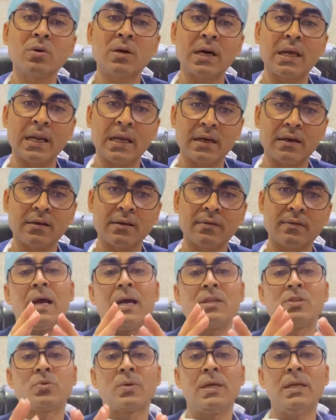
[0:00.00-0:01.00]
correct,
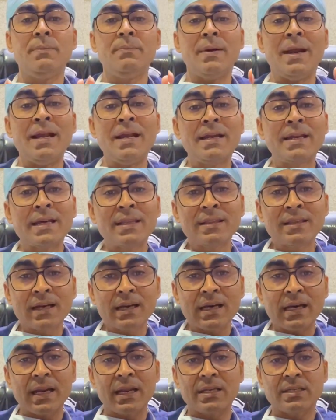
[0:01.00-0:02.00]
actually maintain the
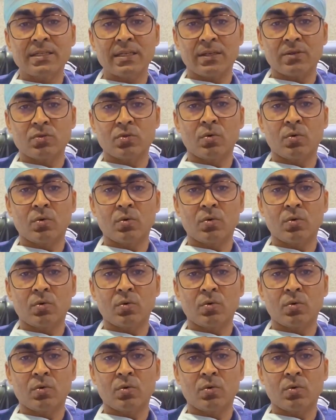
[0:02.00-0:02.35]
correction.